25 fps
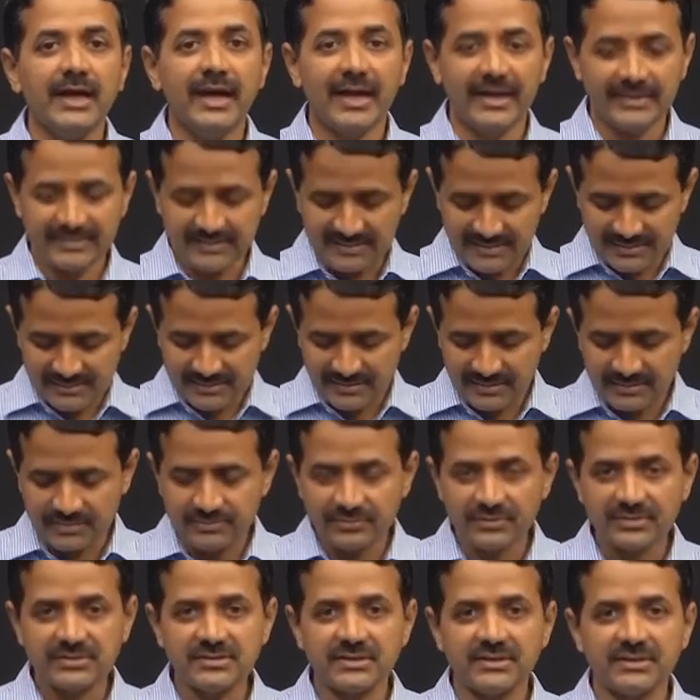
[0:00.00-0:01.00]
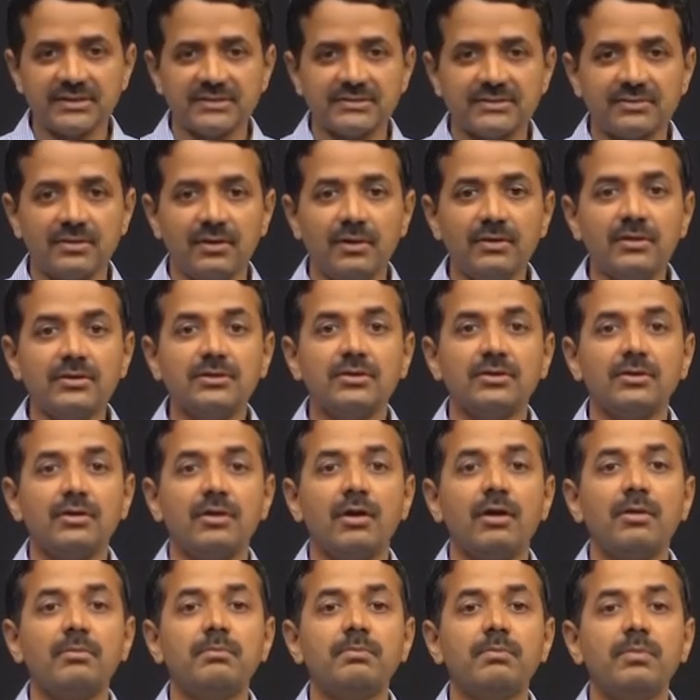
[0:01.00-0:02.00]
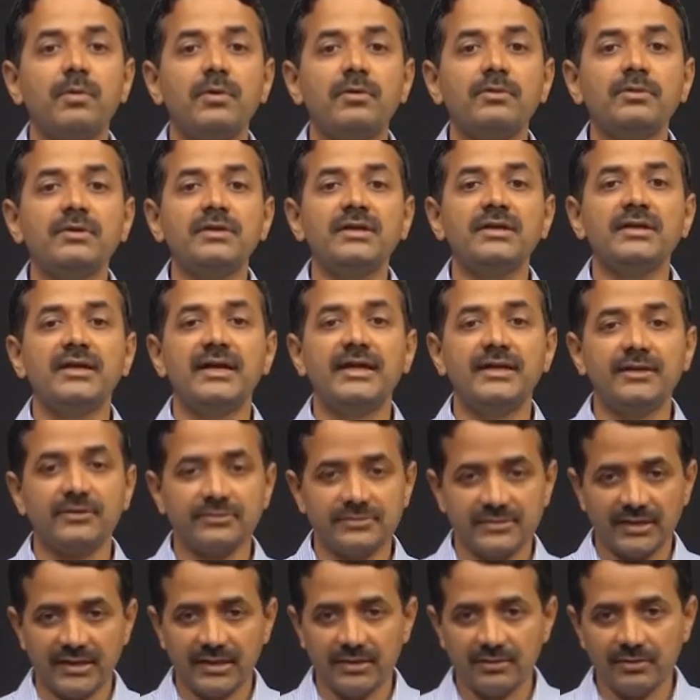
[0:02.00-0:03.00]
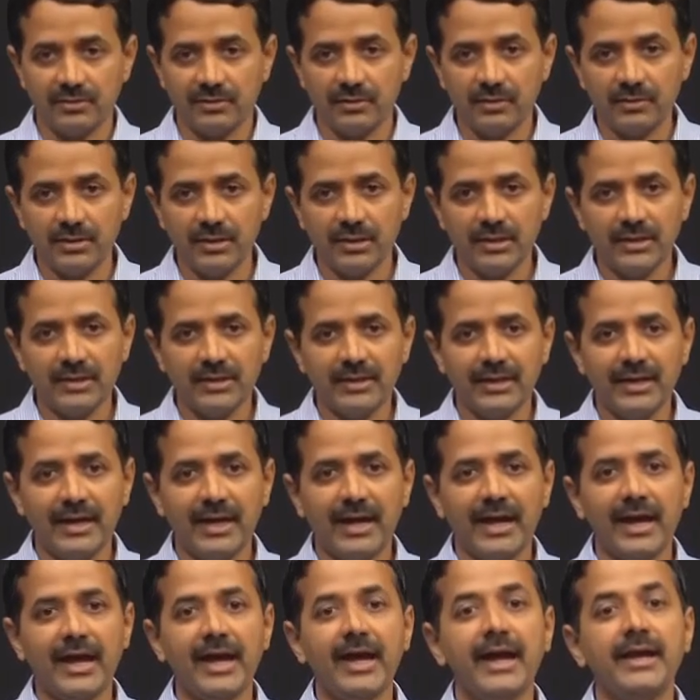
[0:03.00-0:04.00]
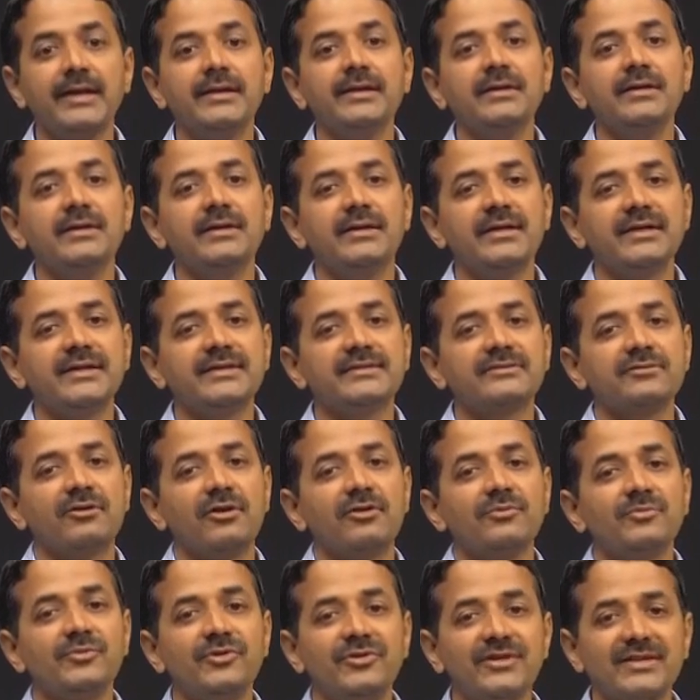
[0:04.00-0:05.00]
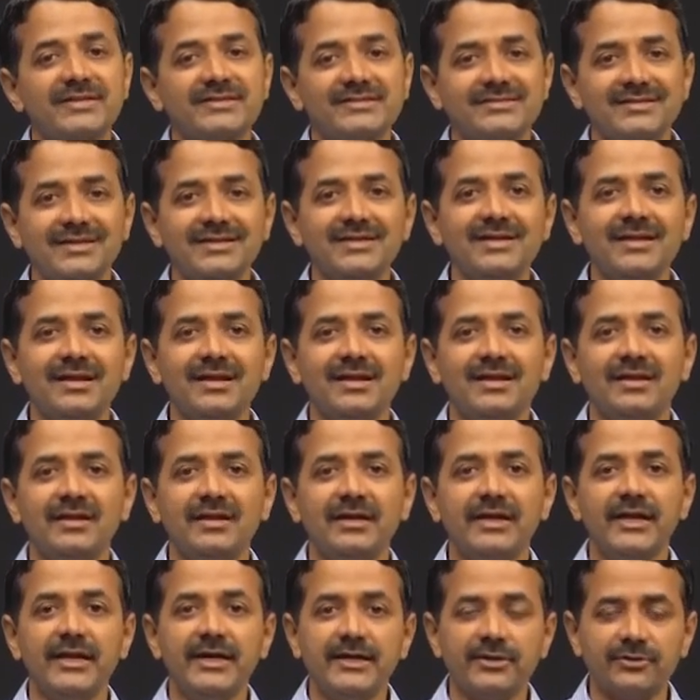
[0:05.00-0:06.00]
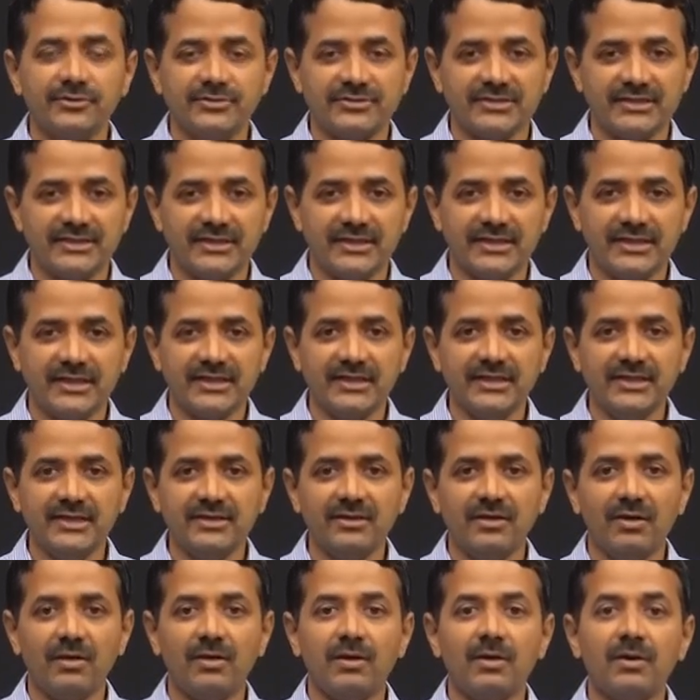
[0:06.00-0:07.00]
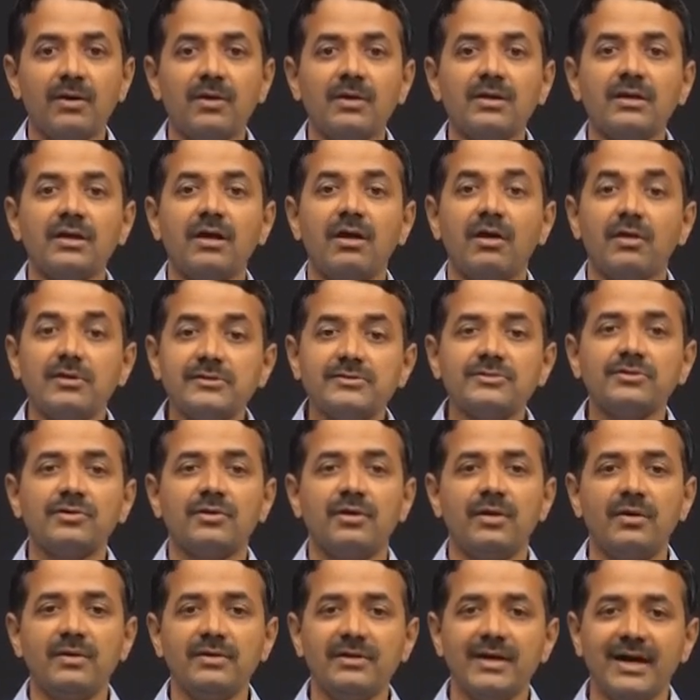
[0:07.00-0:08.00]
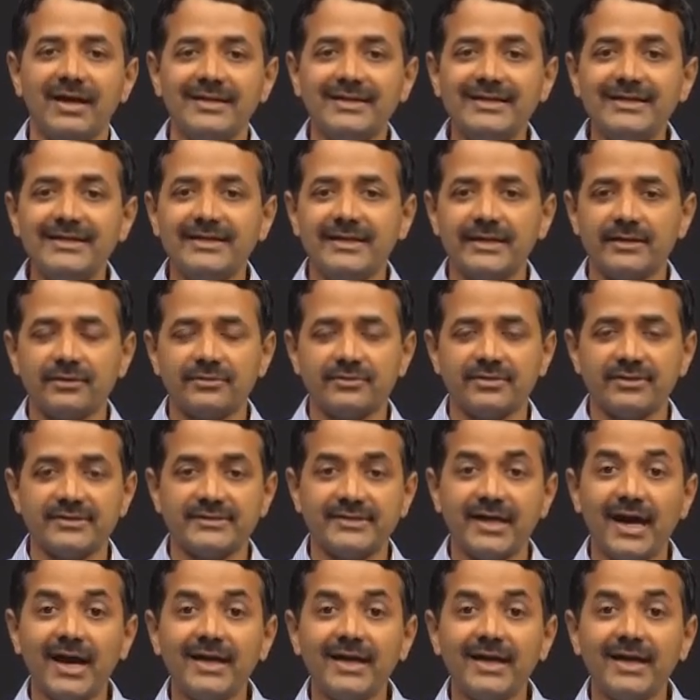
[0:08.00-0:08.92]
and this situation is called compound heterozygote, and it is called mutational heterogeneity, or also called allelic heterogeneity.